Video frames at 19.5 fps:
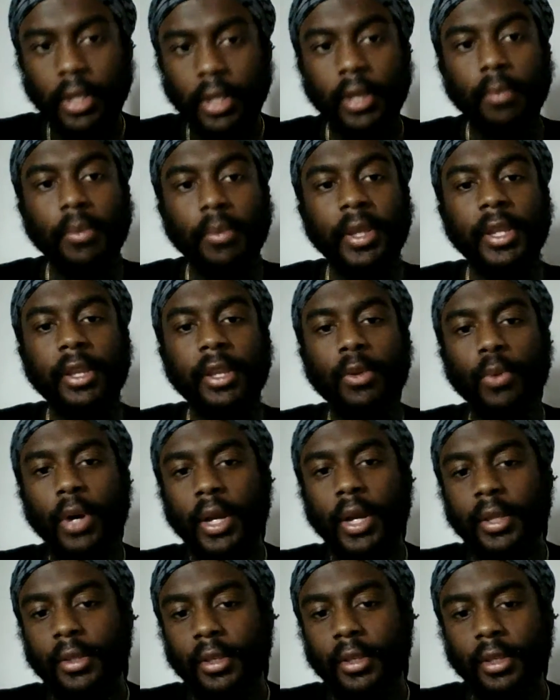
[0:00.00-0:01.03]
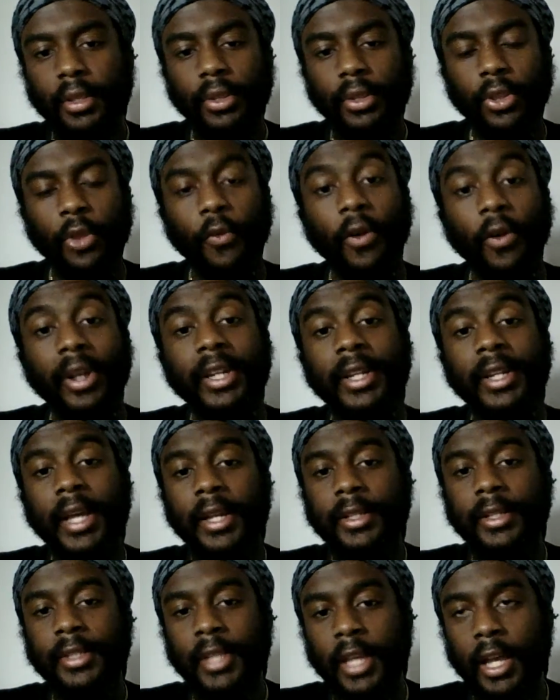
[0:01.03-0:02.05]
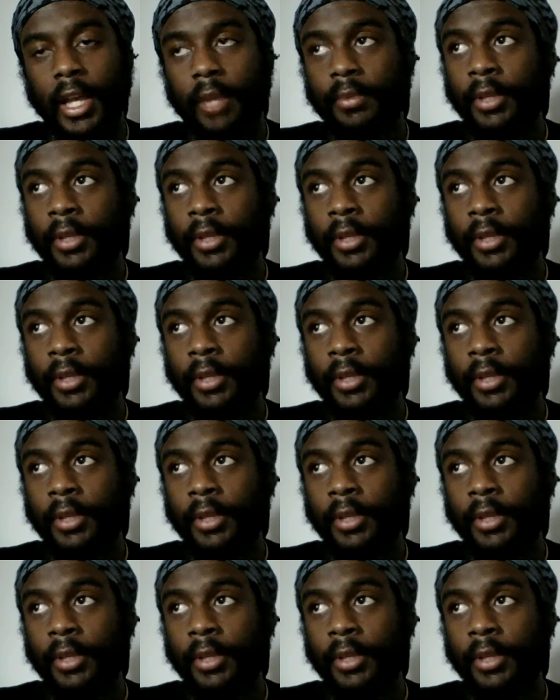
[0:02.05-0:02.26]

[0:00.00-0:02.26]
Meaning what? You're running out of time.